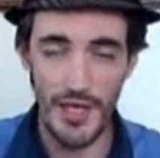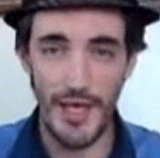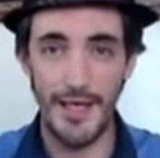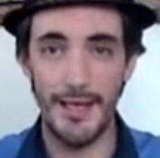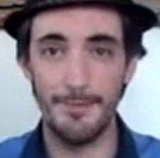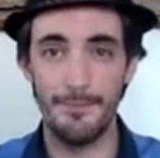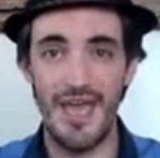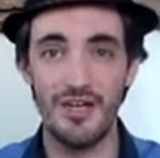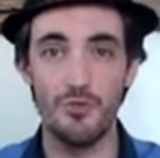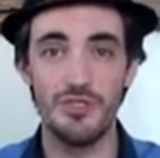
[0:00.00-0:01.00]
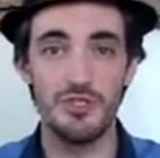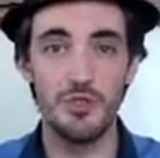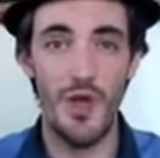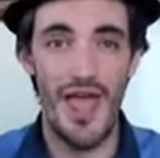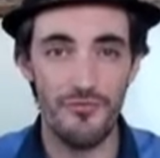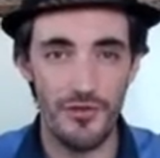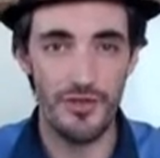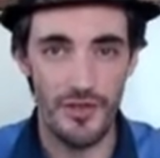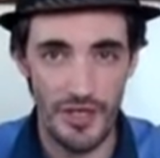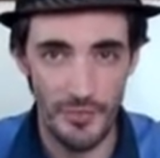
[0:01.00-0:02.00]
and it will do
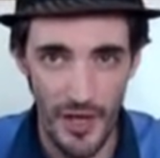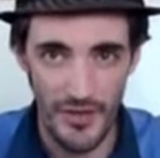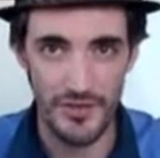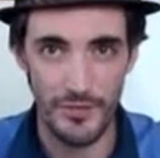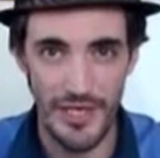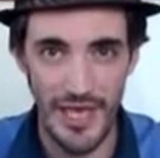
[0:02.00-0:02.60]
everything it possibly